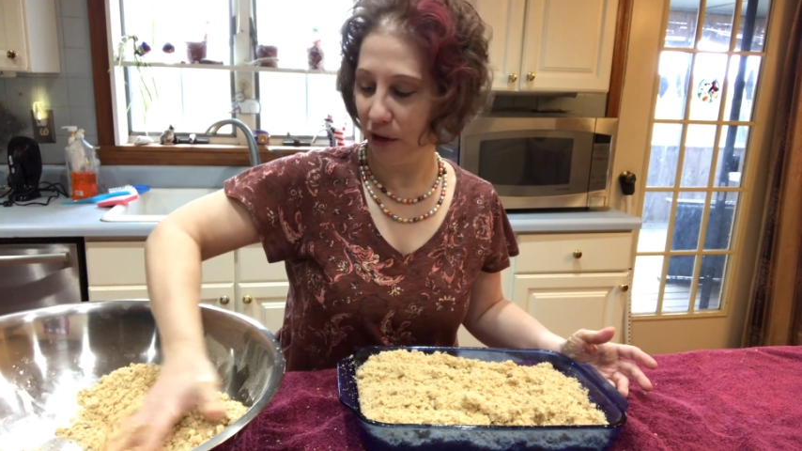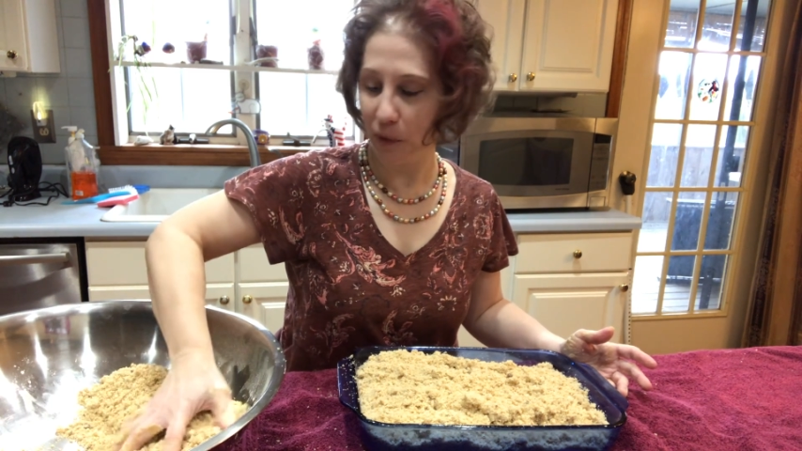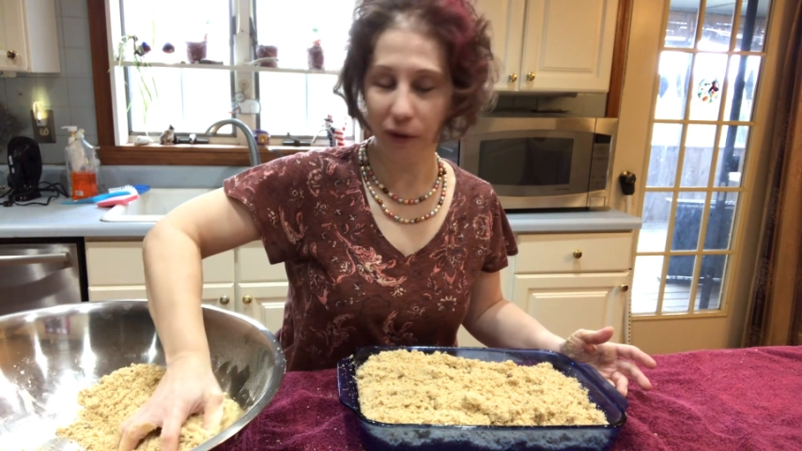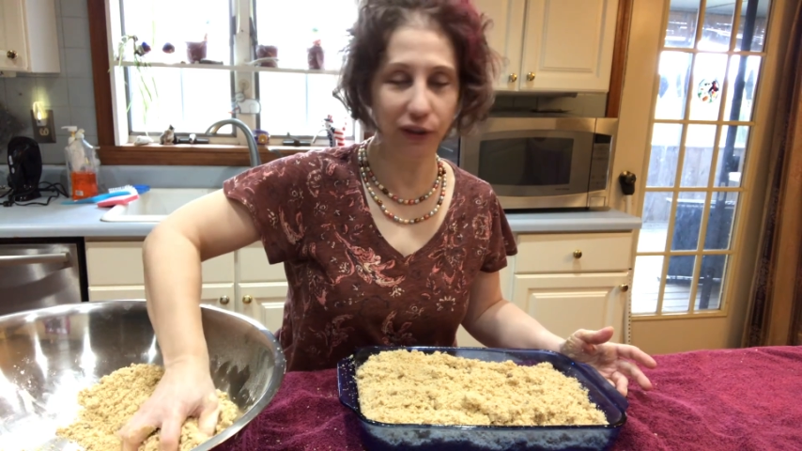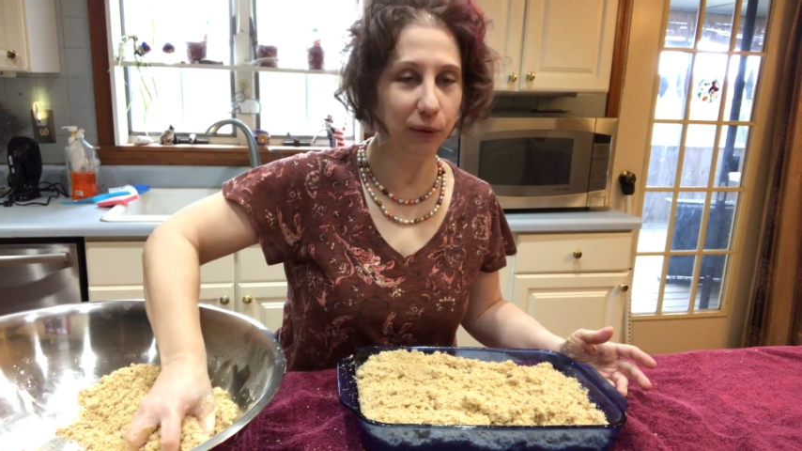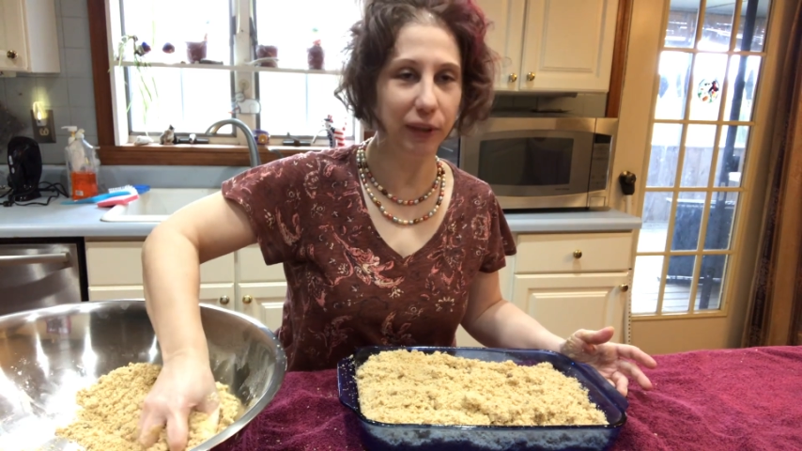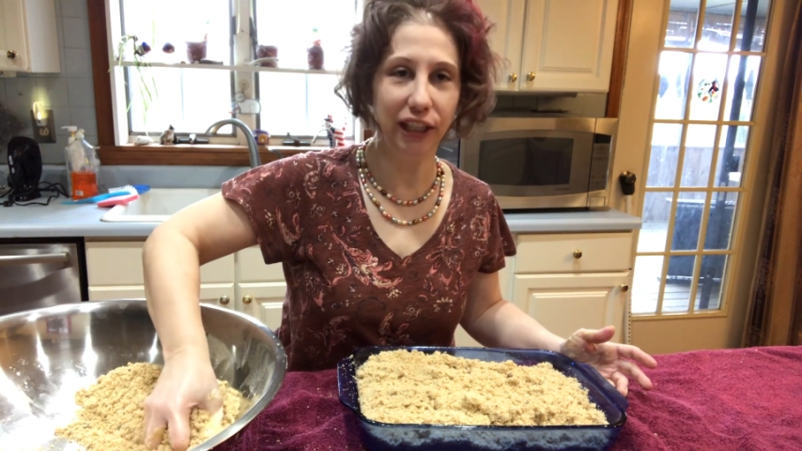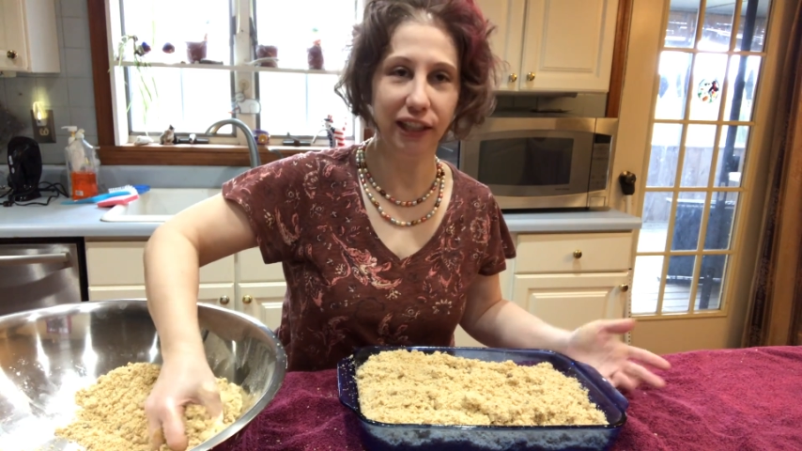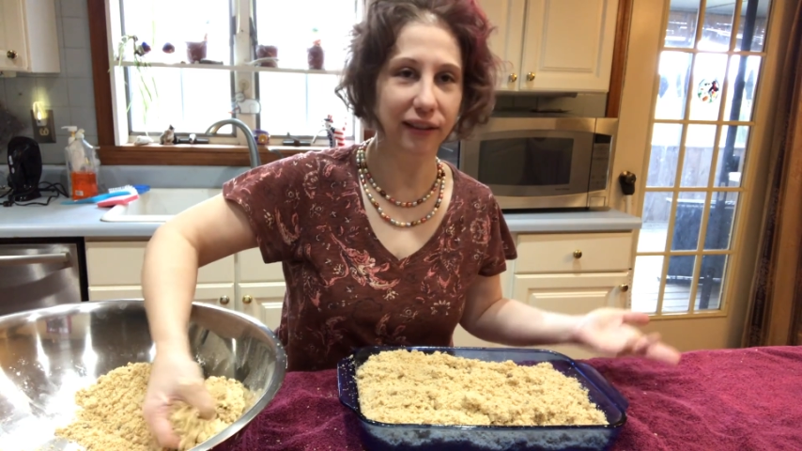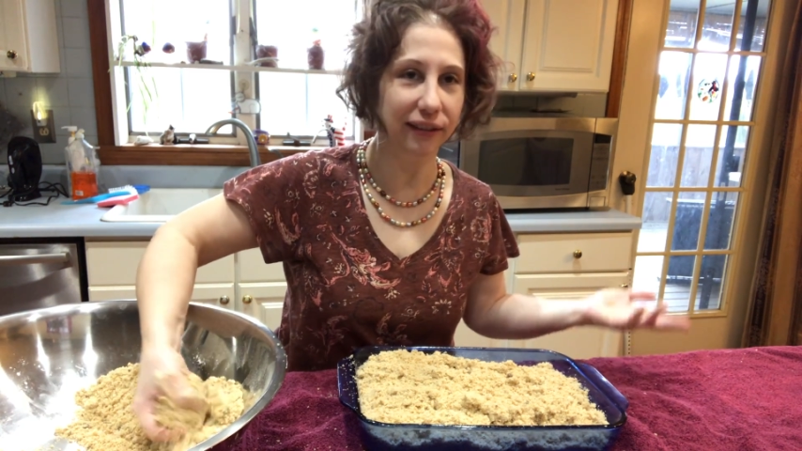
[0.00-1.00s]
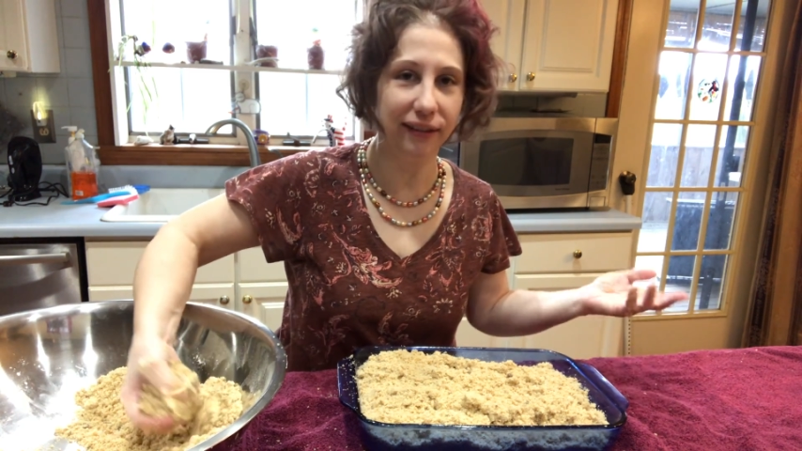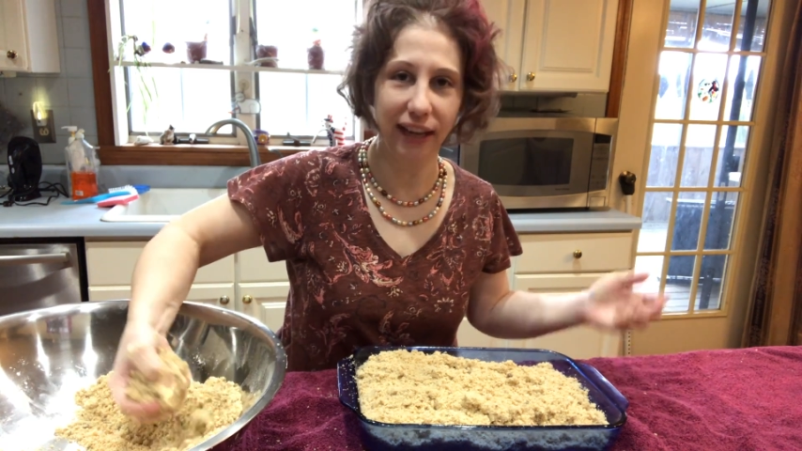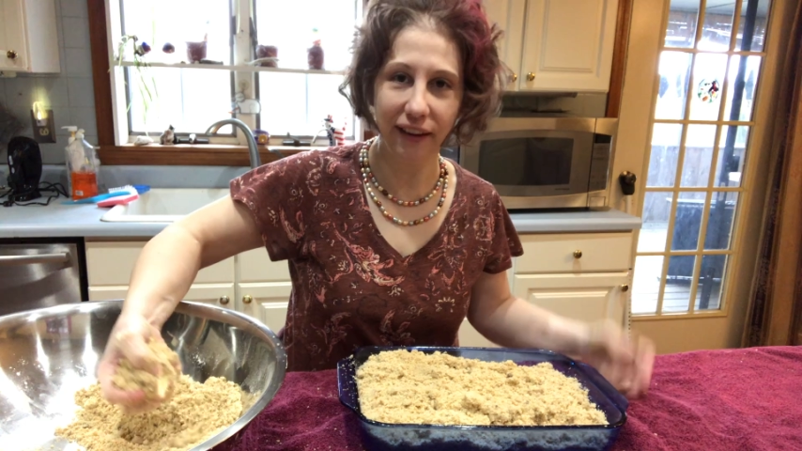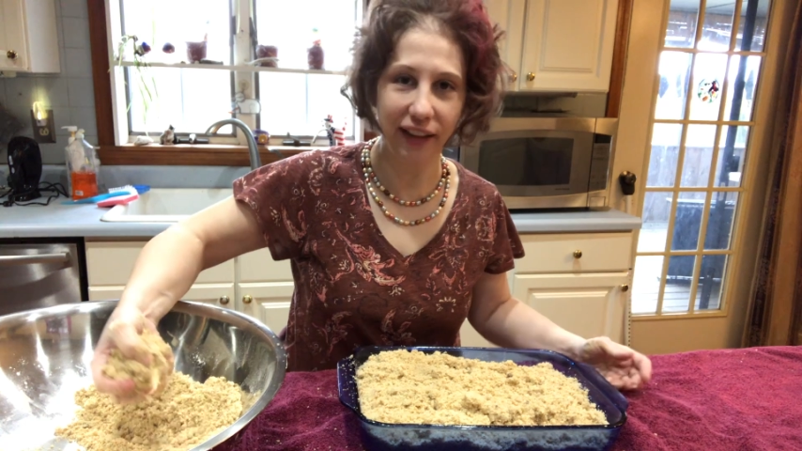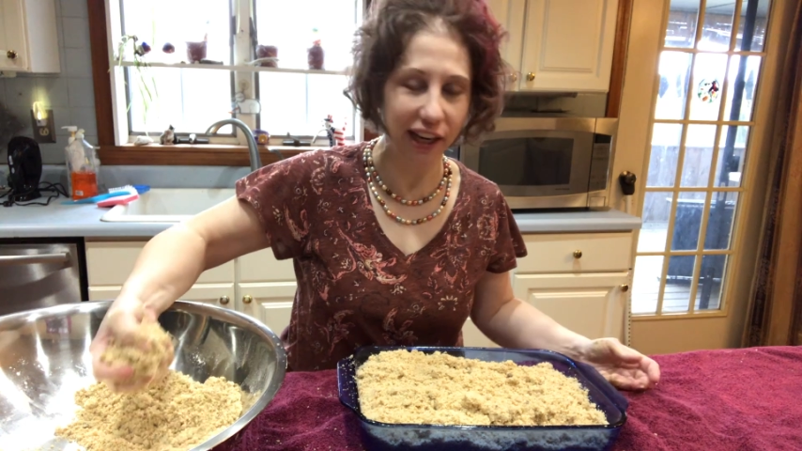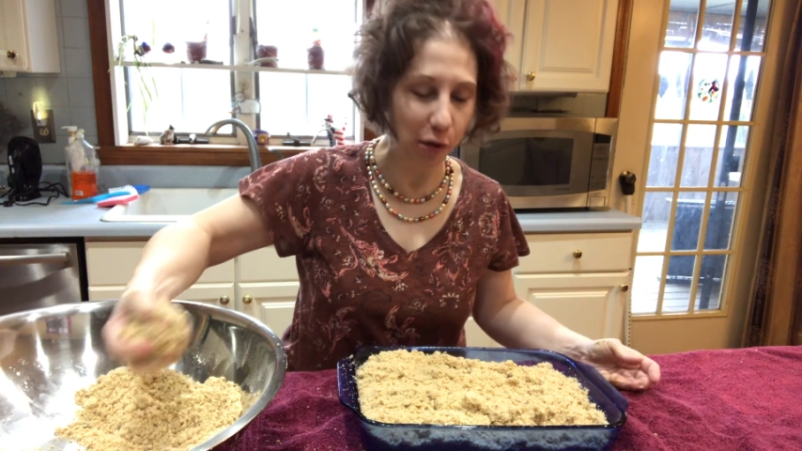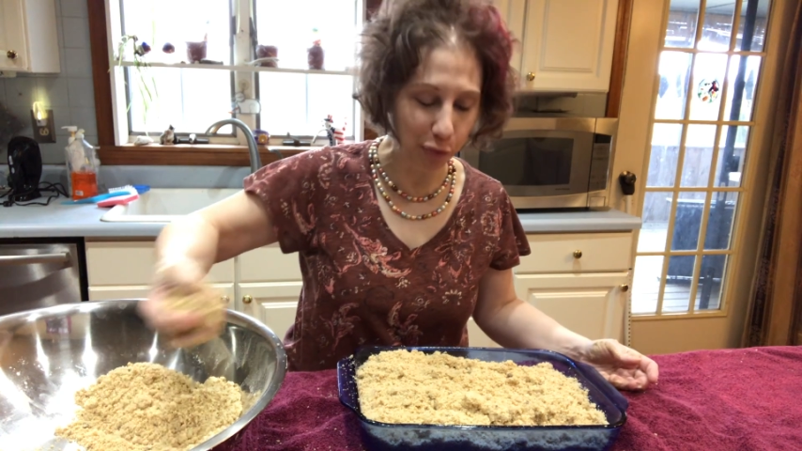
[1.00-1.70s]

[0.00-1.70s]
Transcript: once a week and just get like a